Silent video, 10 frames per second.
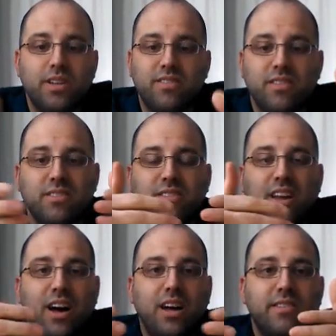And it's this
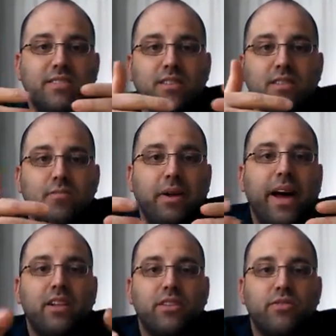constant
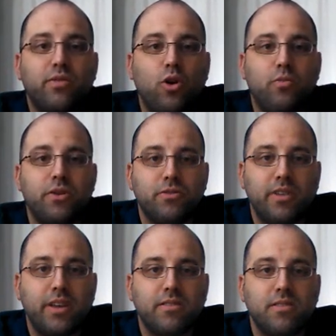balance for
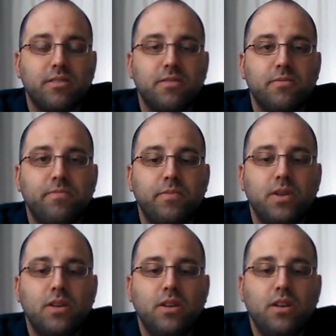homeostasis.
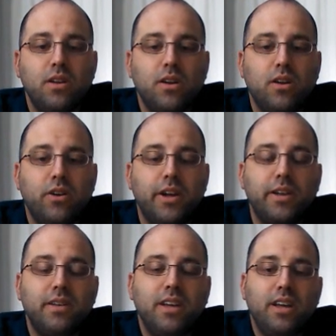
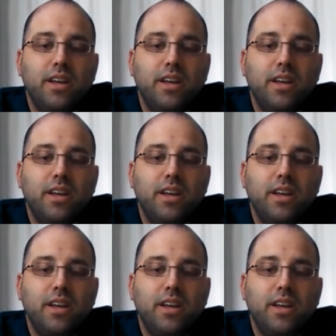Right.